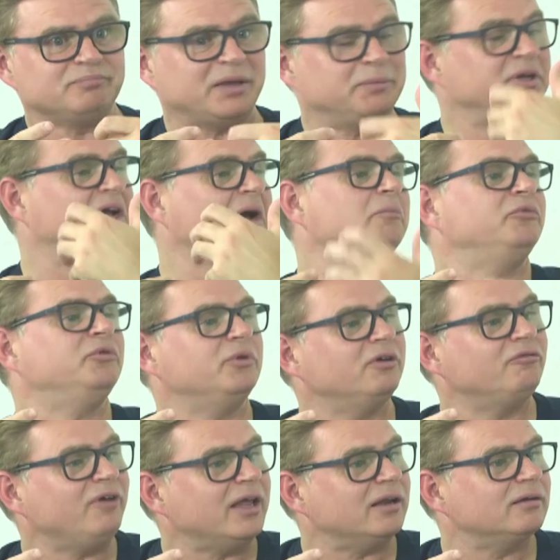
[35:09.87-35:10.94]
maybe come to
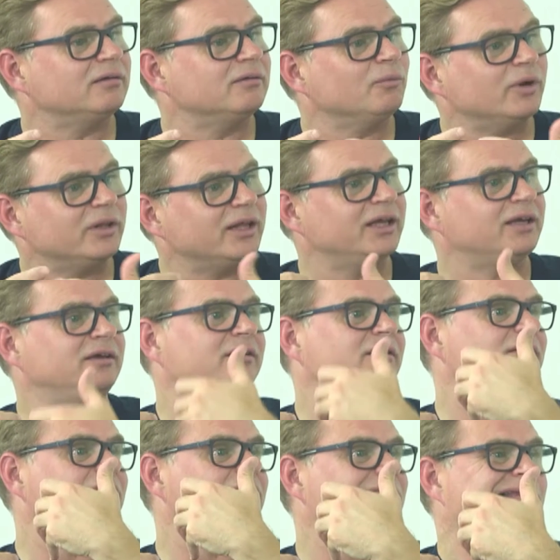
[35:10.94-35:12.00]
an event where they
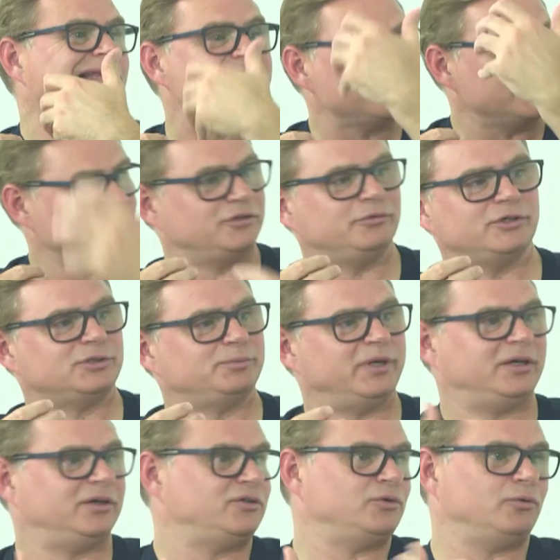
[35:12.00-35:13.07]
can listen to a
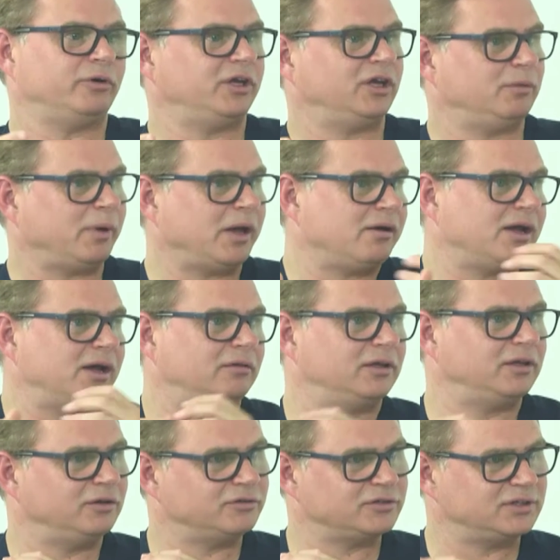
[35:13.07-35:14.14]
speaker talking about how
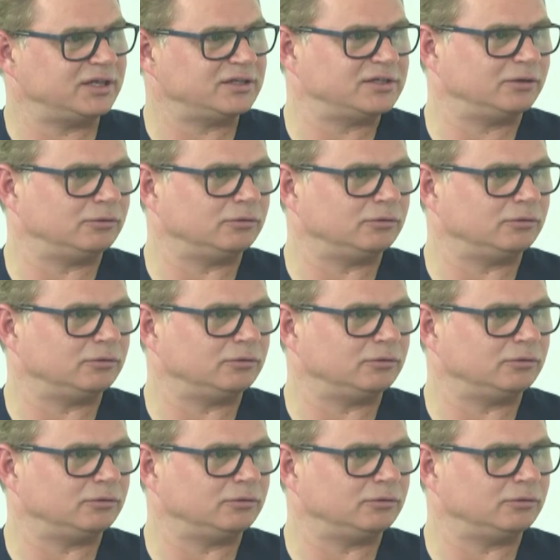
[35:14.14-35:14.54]
they're using that